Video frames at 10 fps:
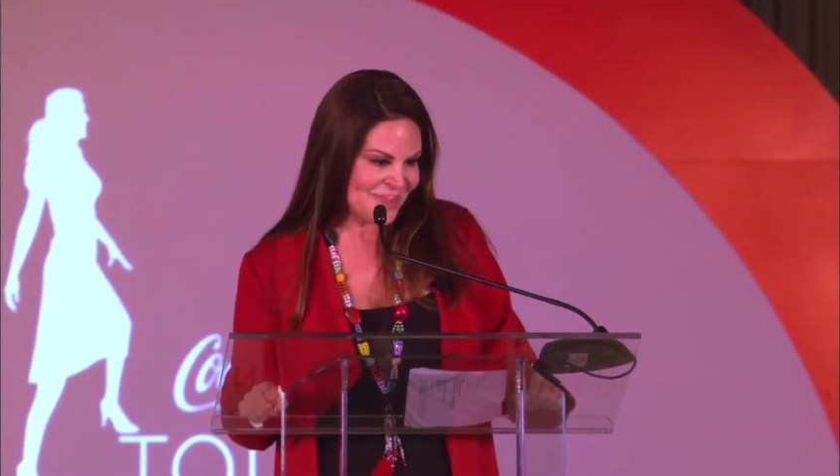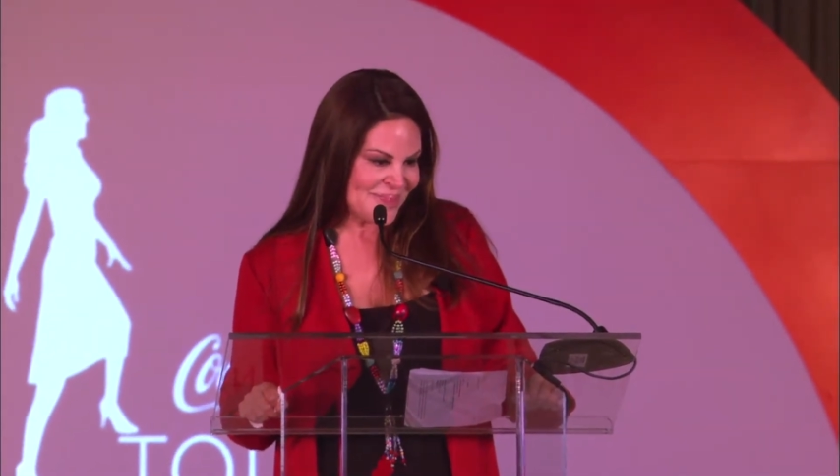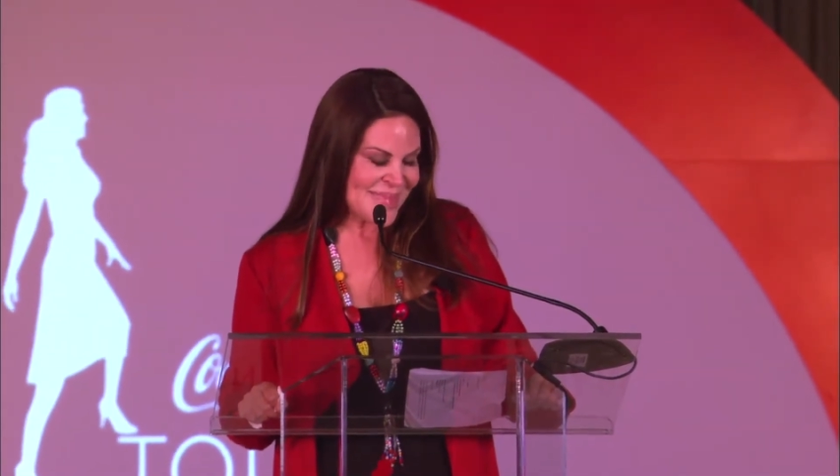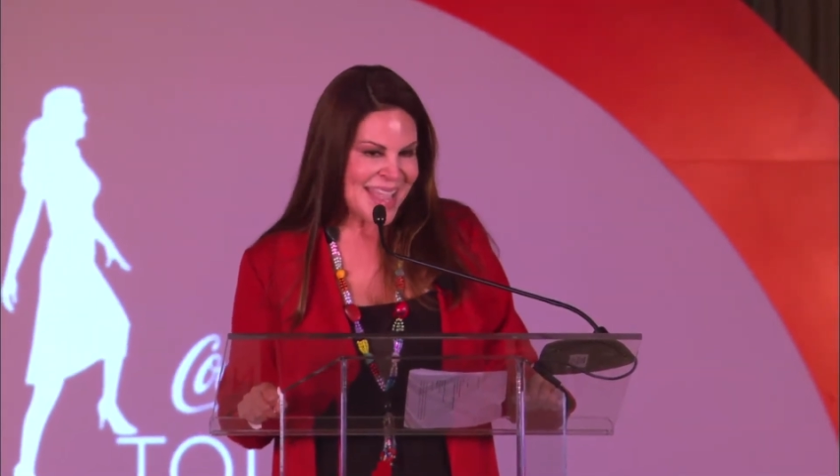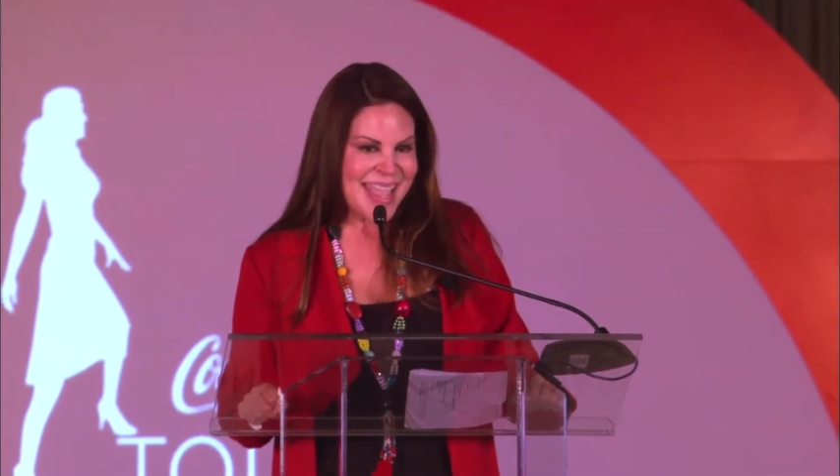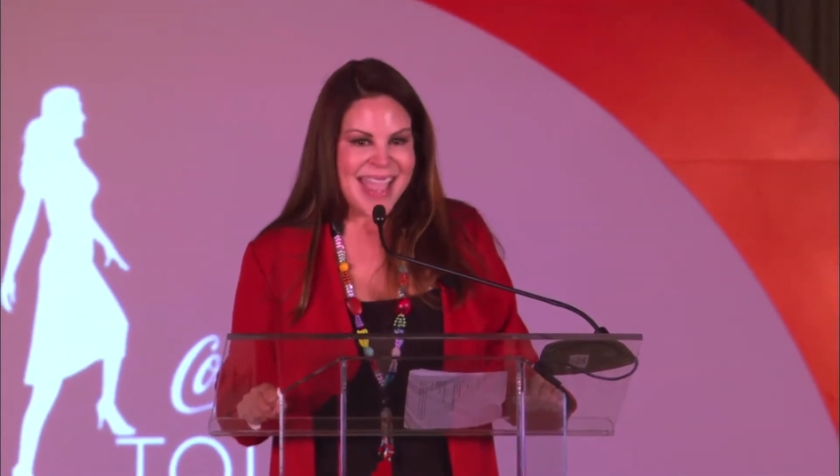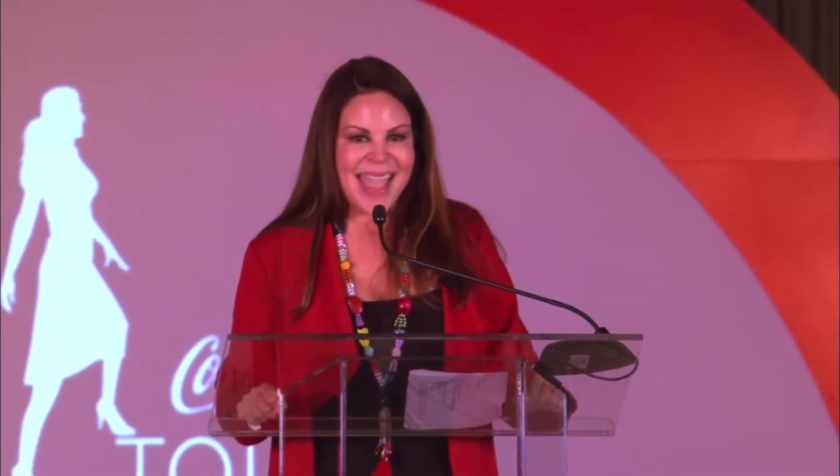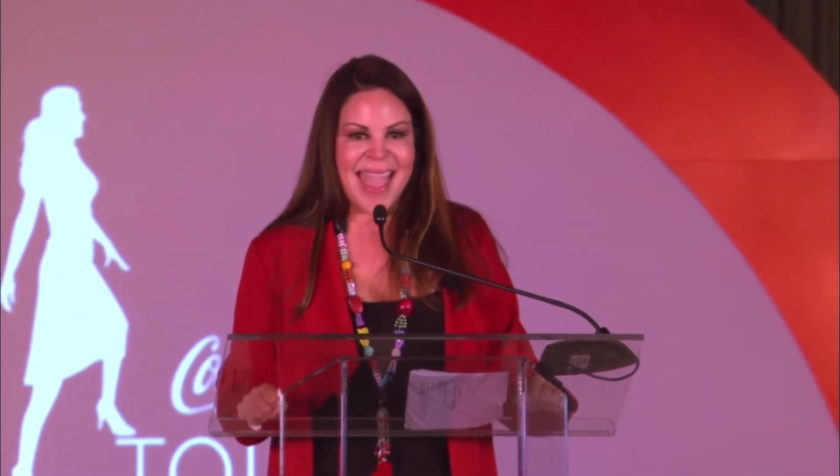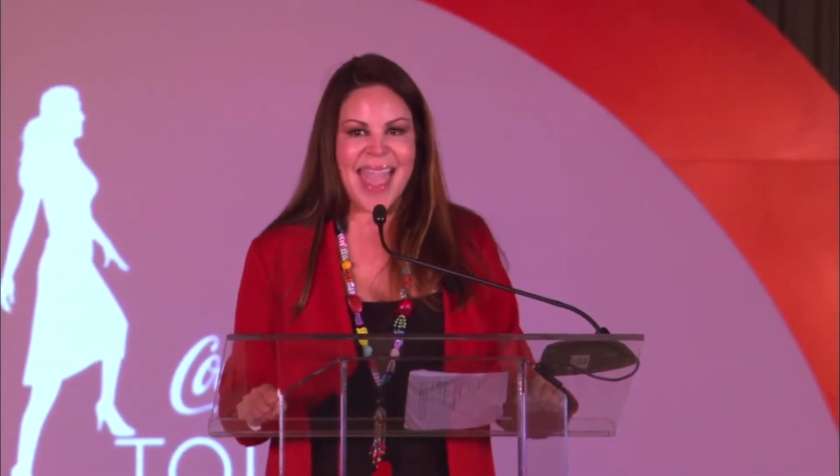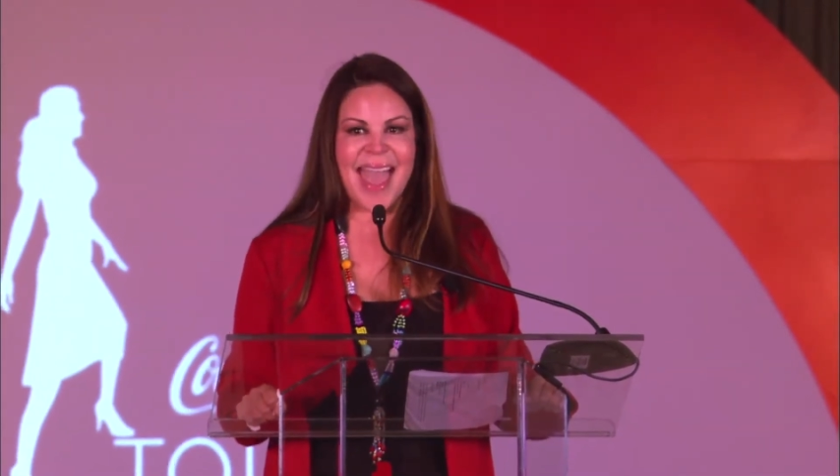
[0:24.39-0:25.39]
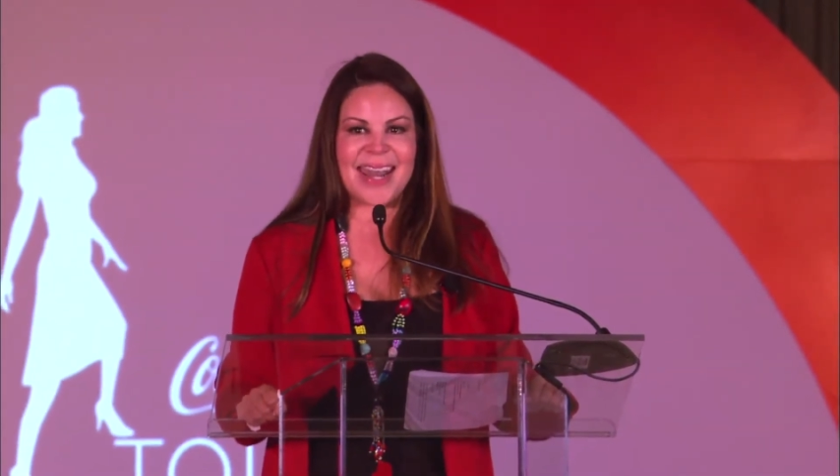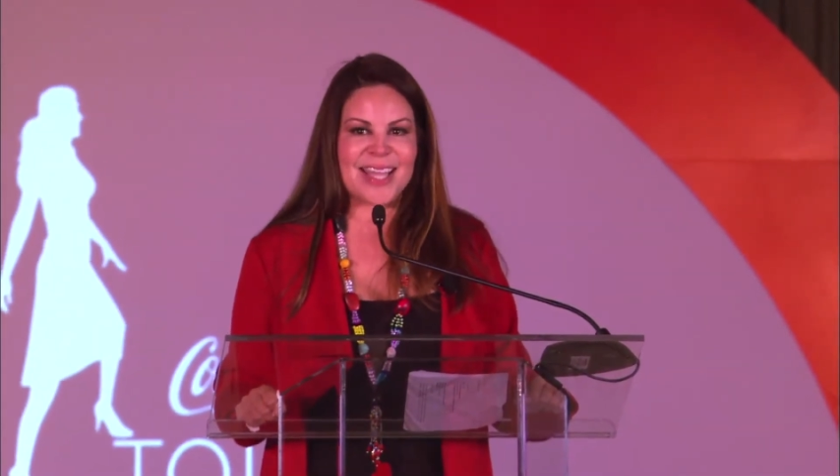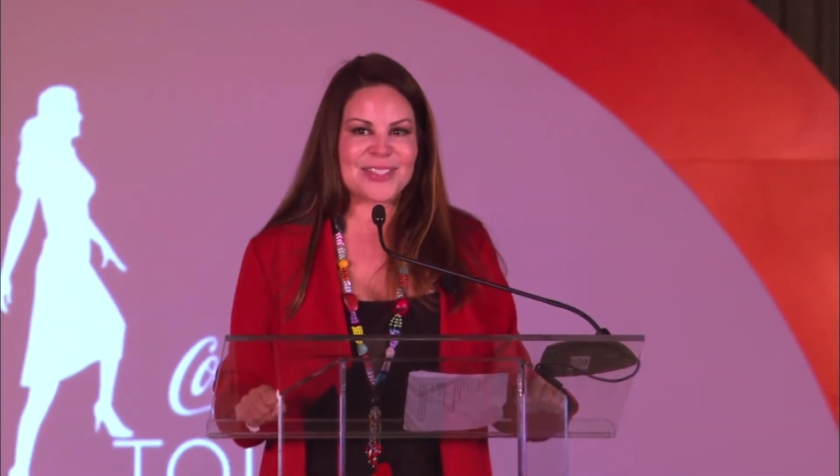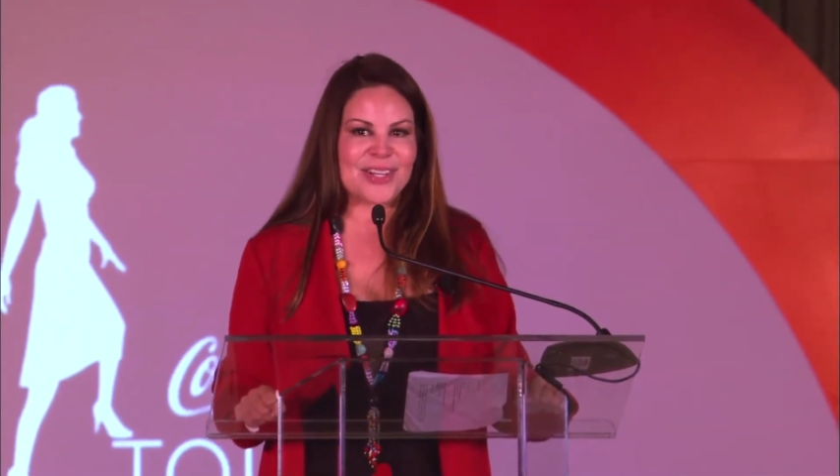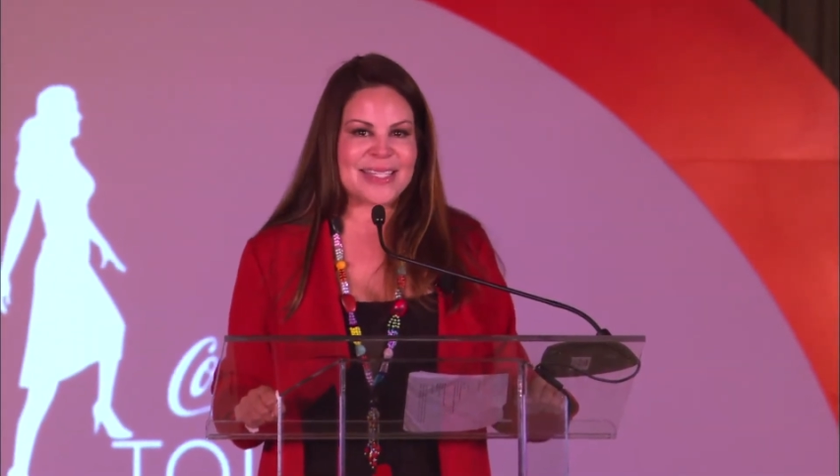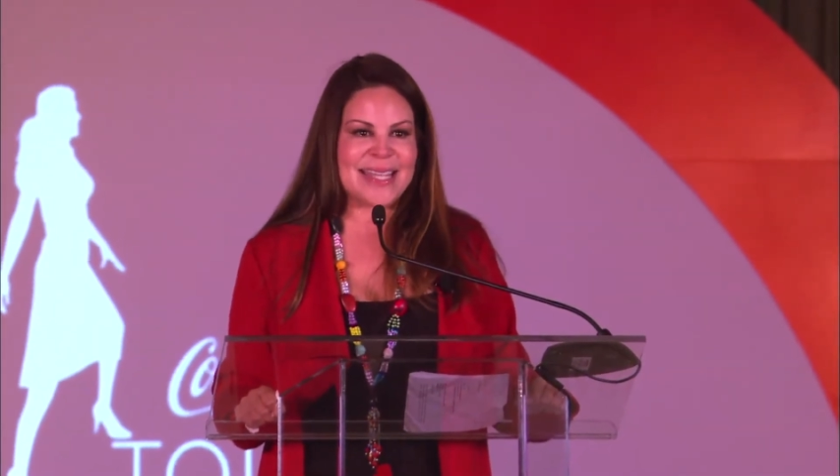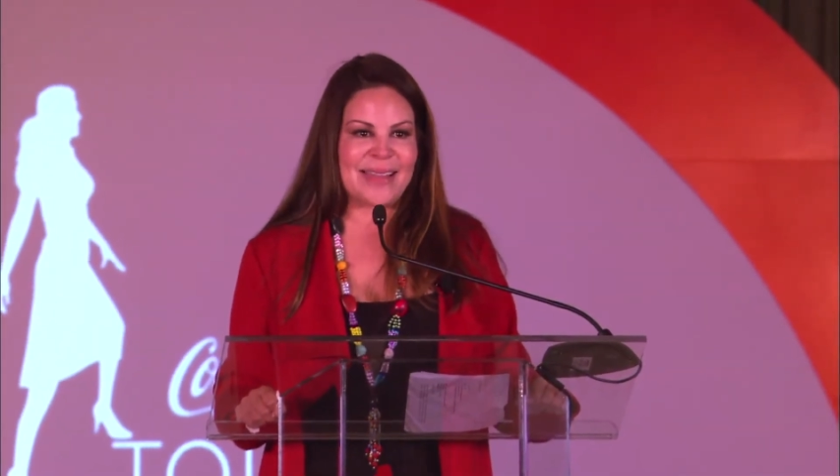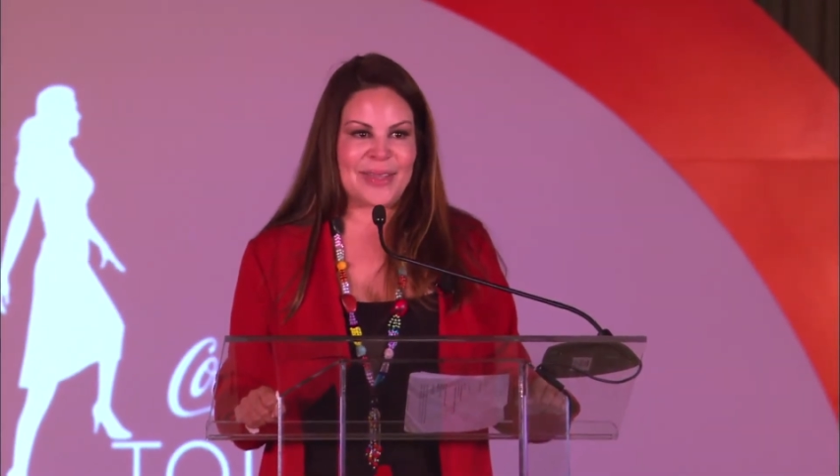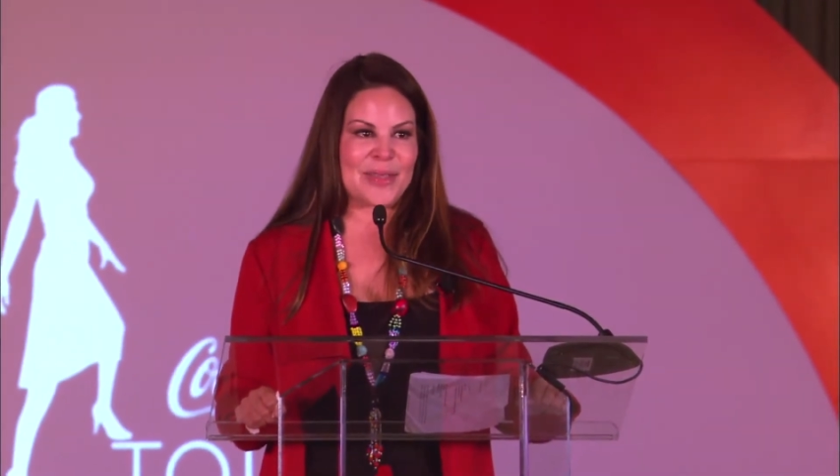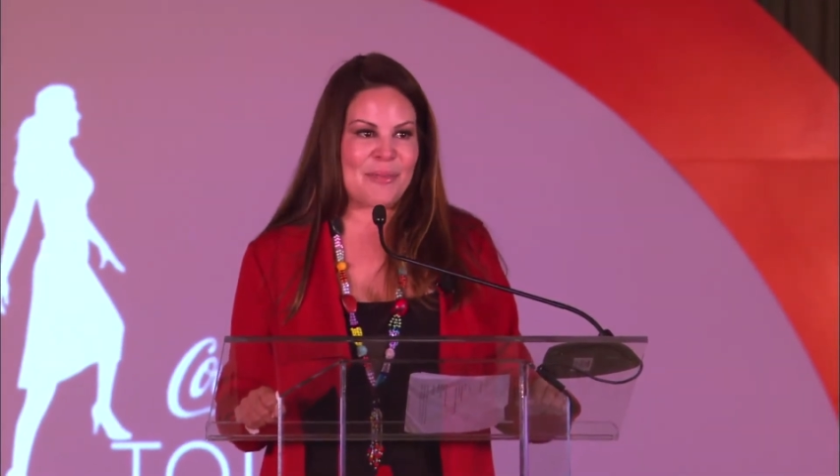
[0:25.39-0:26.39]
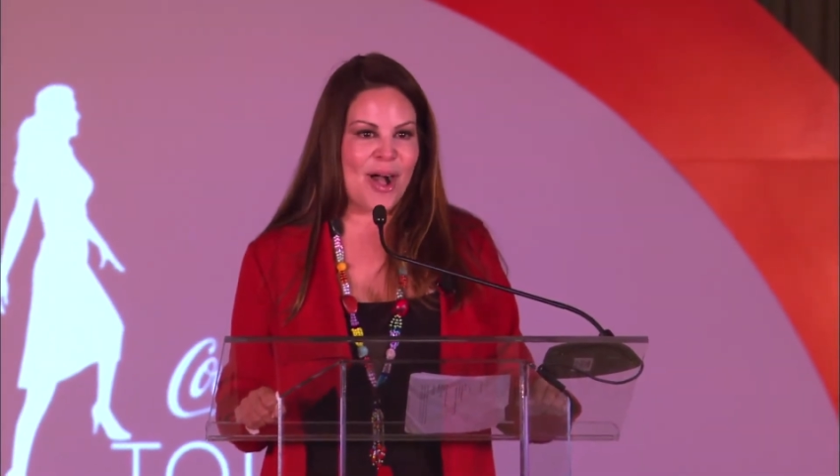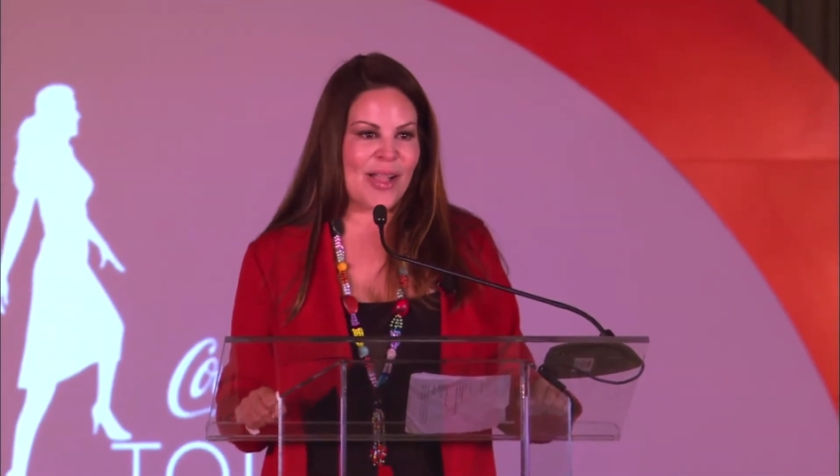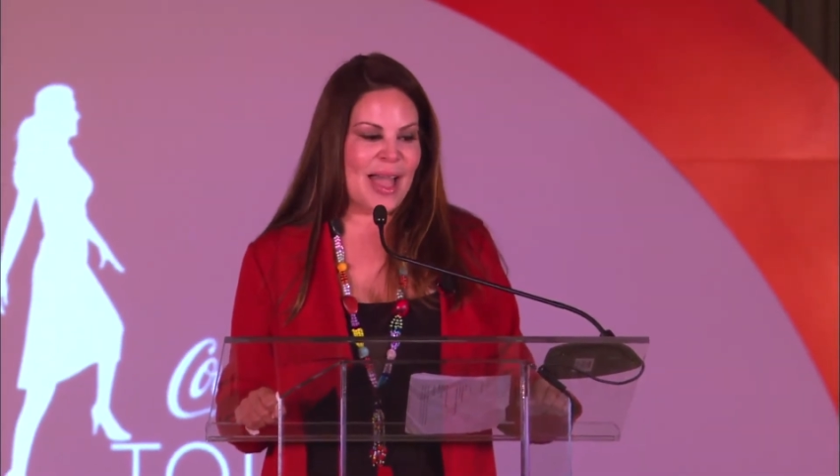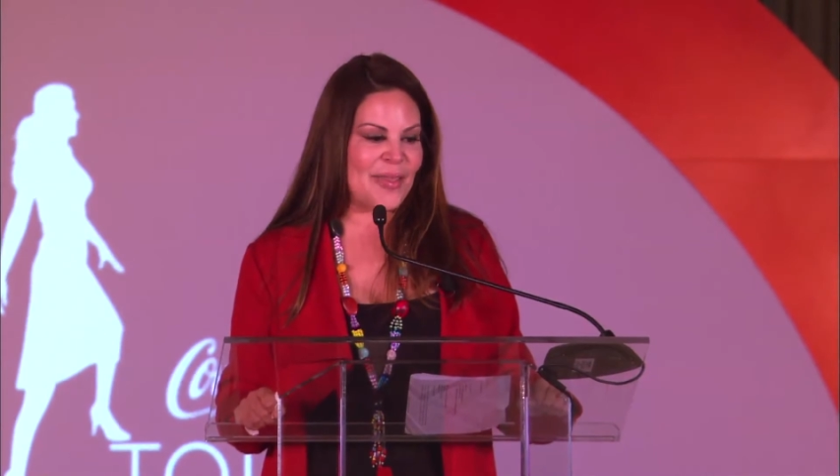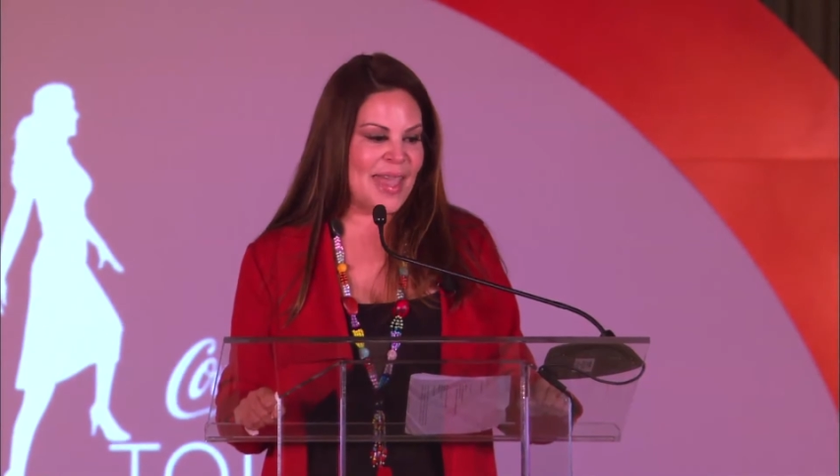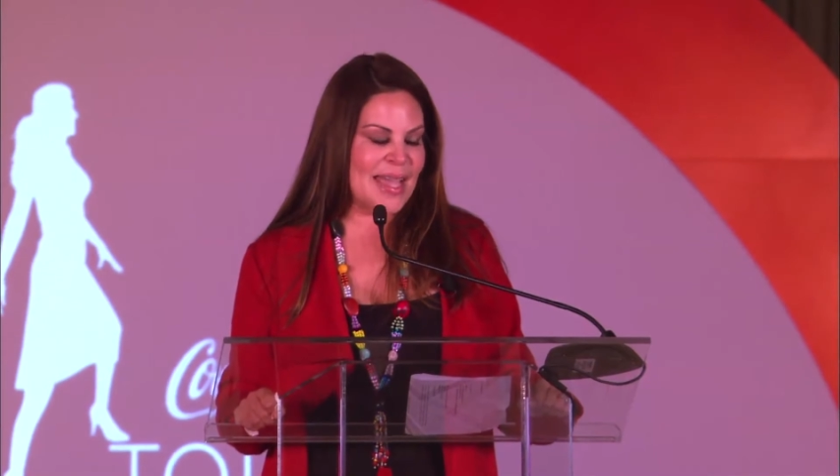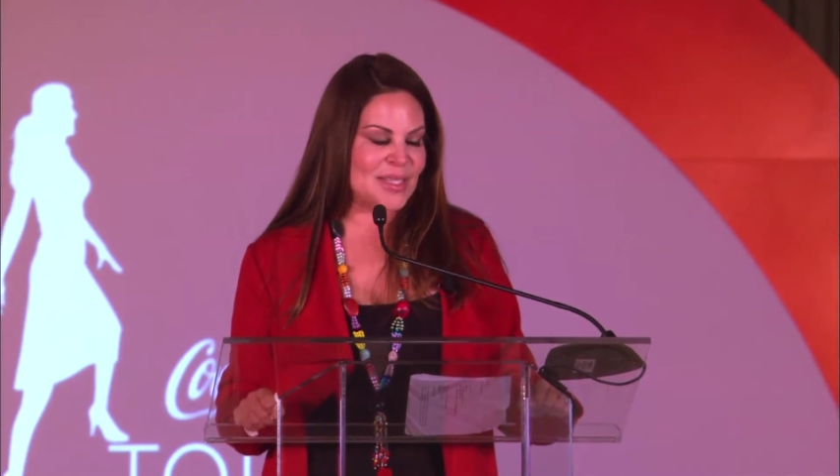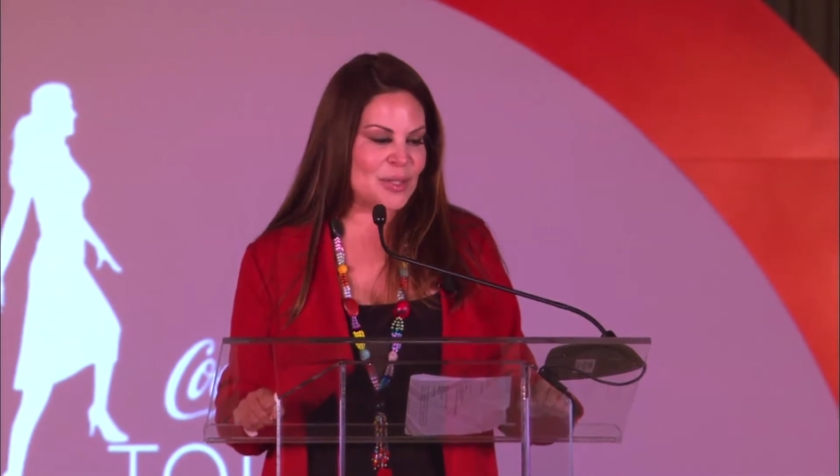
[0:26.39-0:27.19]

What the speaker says: And I started telling them all how they had